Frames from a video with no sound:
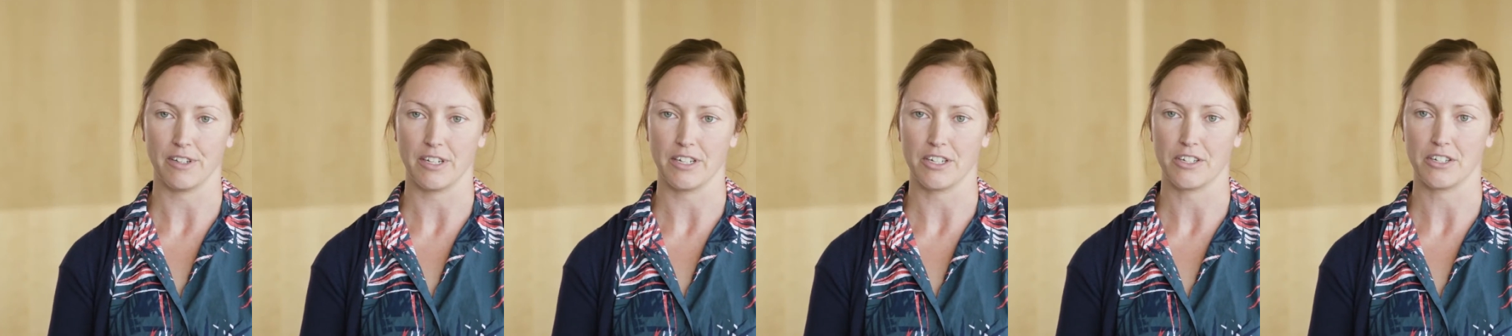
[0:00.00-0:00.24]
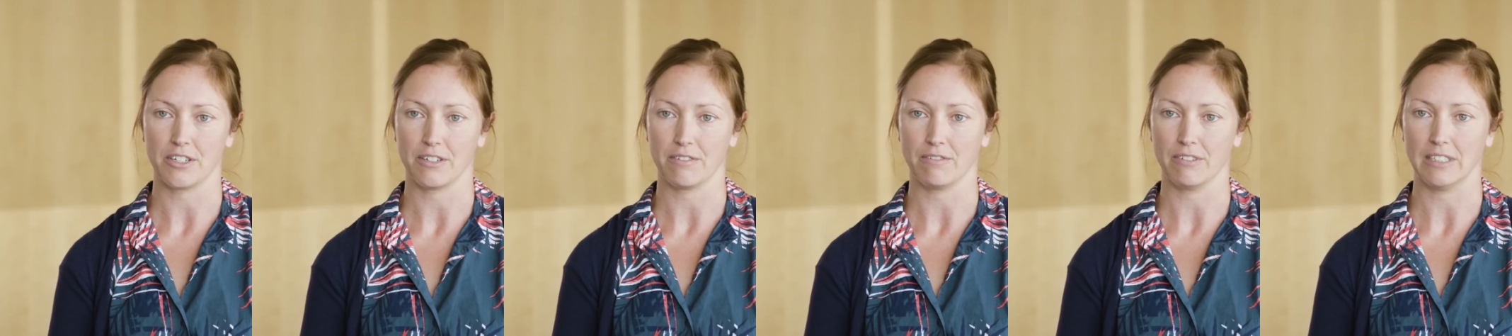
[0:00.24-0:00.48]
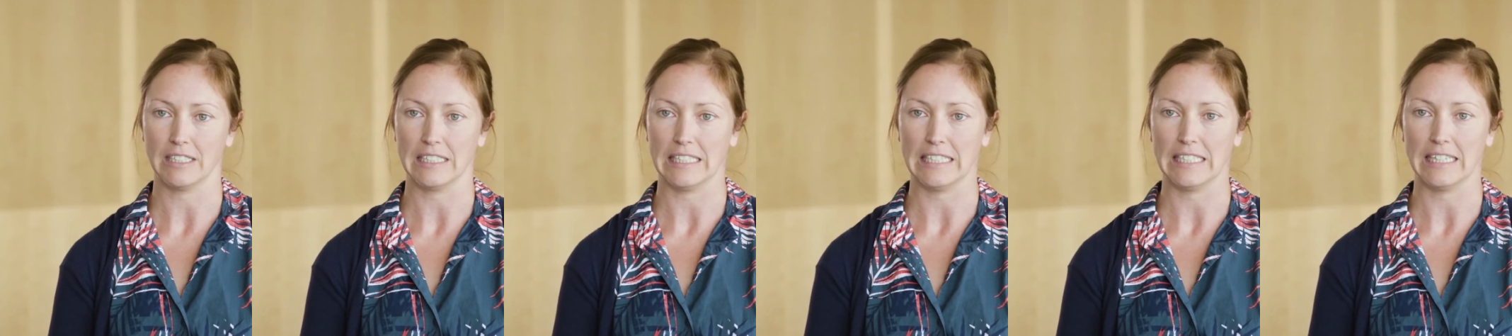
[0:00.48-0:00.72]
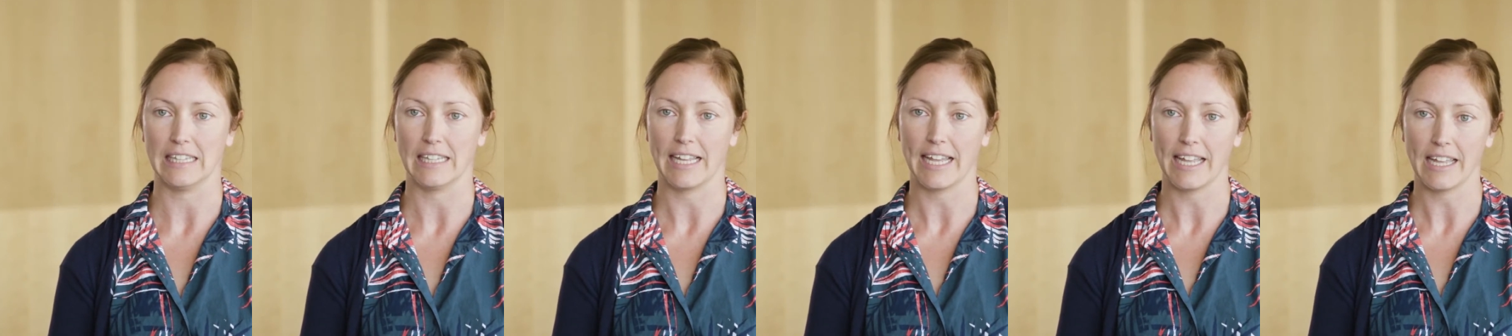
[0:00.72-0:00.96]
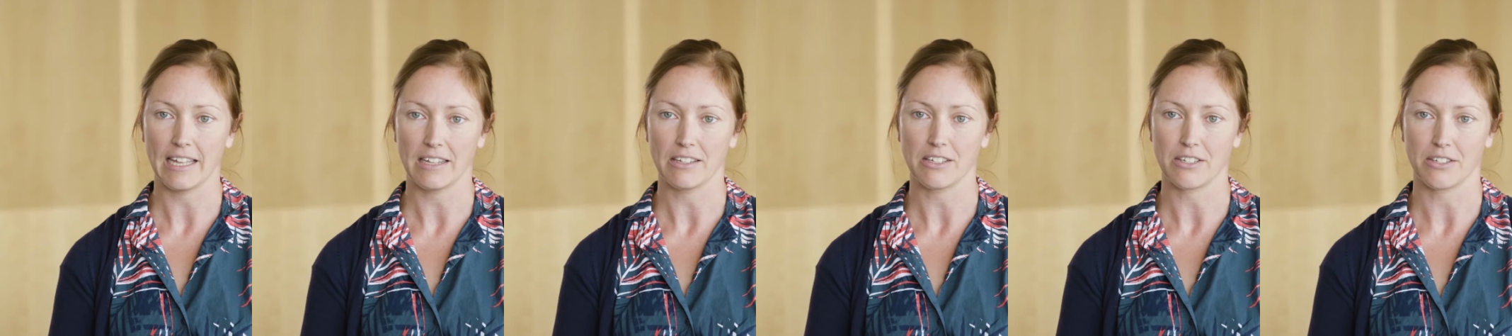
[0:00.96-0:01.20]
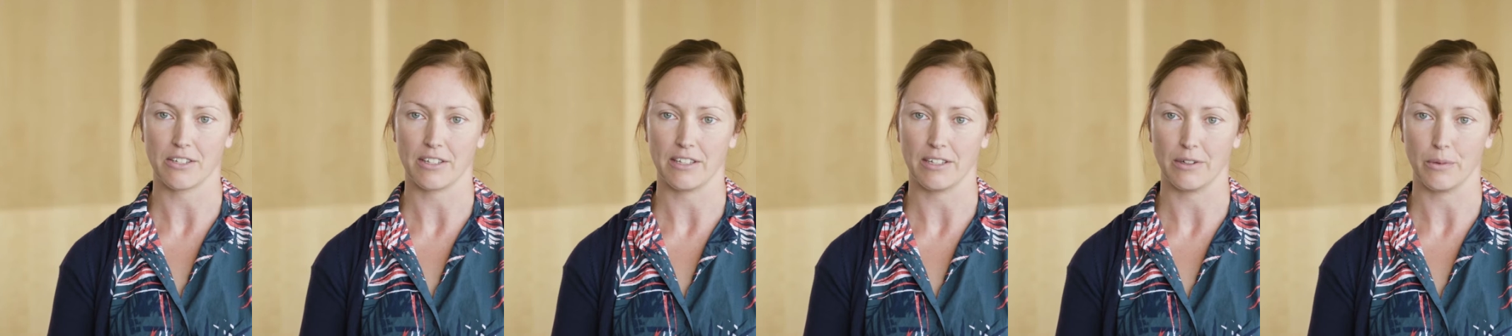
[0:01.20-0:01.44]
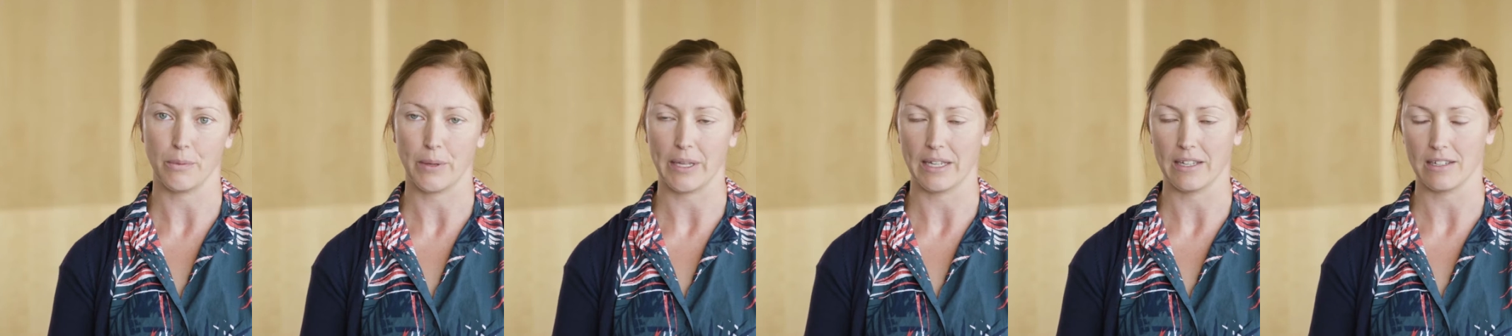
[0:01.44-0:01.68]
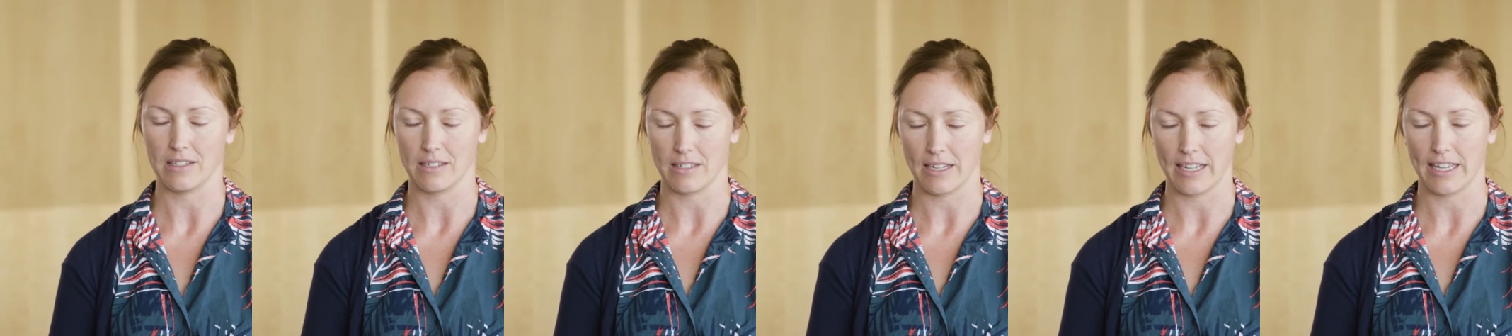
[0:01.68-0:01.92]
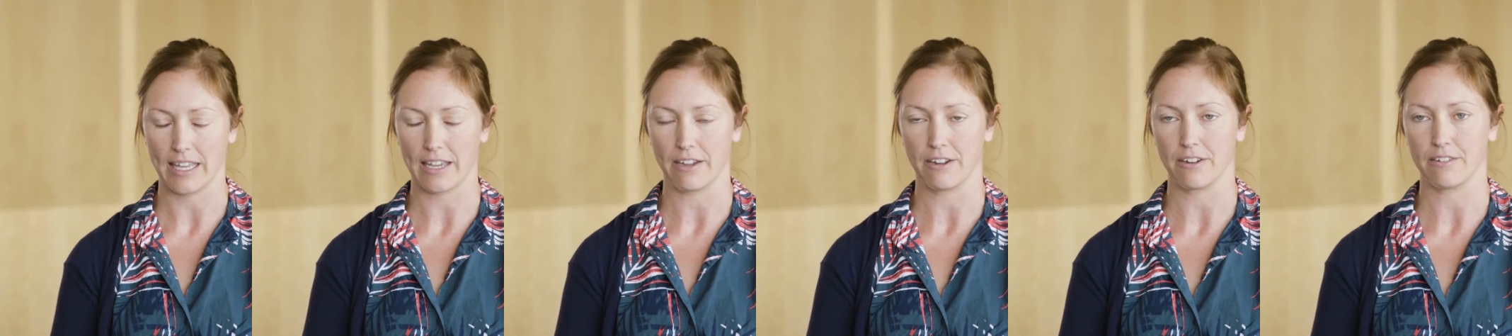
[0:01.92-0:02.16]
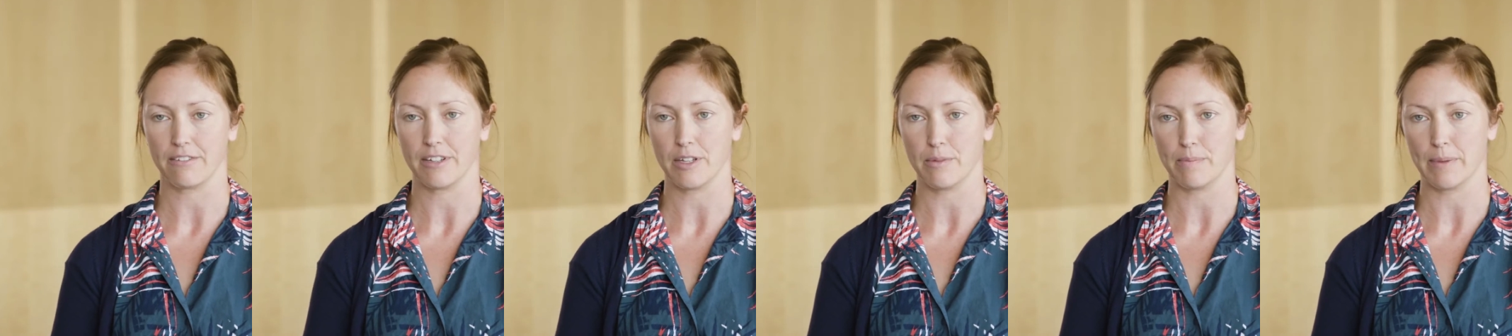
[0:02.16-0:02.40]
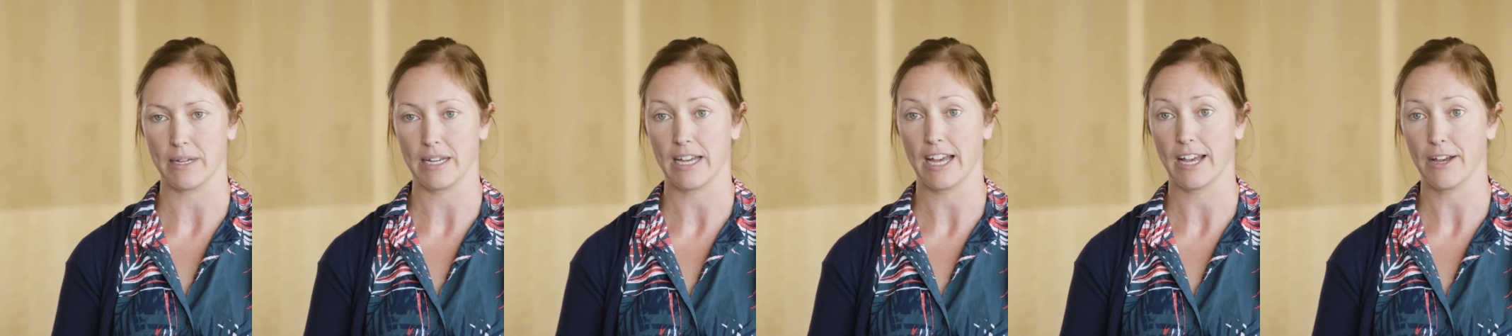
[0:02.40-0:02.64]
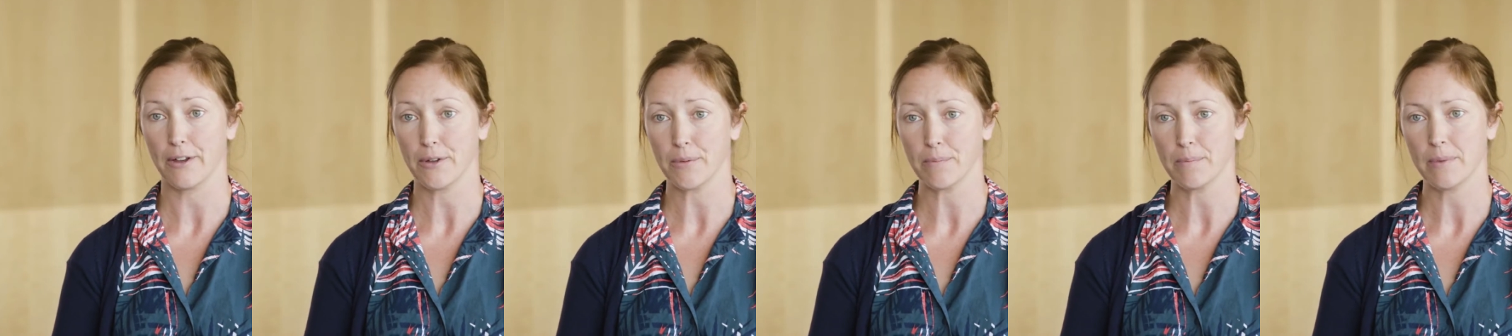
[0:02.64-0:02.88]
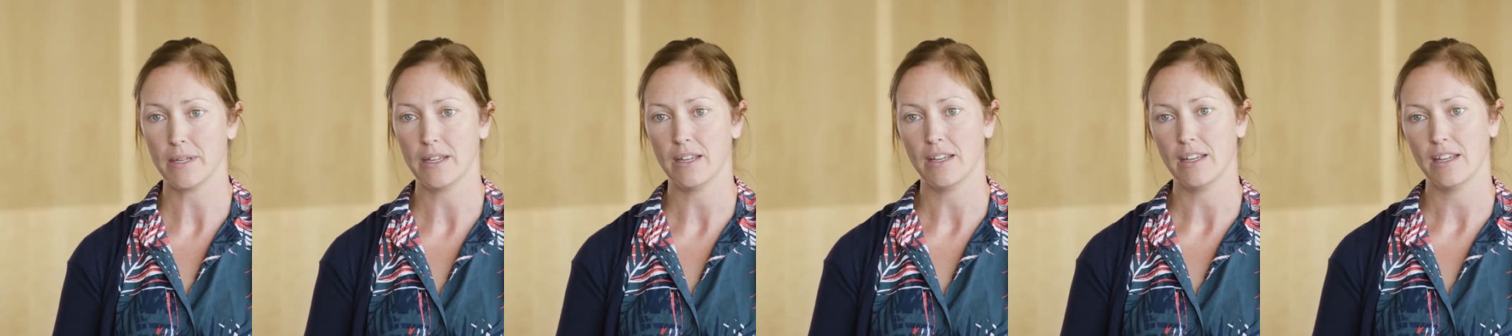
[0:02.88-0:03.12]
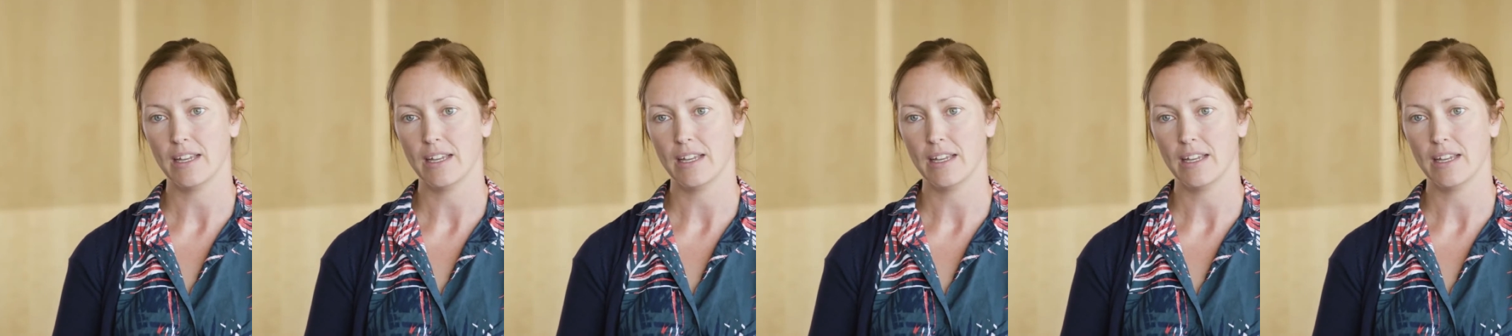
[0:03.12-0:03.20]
finishing really late, so that we can take care of him at home.